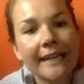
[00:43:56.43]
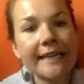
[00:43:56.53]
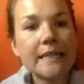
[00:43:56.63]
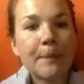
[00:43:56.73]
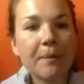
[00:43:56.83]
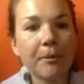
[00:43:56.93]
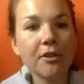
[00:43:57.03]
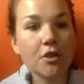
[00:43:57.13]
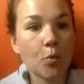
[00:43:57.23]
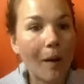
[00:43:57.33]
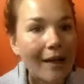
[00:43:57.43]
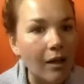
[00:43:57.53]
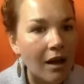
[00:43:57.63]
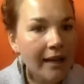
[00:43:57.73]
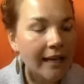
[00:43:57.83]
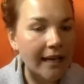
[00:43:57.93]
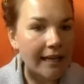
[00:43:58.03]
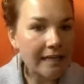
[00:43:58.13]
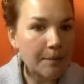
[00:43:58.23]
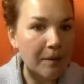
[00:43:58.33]
gets people to dwell on it and
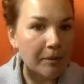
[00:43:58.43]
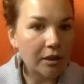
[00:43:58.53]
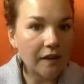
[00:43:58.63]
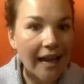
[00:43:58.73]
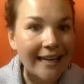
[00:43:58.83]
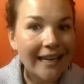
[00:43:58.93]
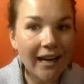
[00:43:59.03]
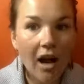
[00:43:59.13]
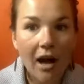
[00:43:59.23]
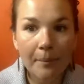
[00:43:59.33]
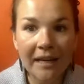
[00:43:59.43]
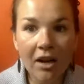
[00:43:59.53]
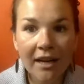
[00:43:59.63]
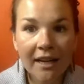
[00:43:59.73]
gets people to like and comment on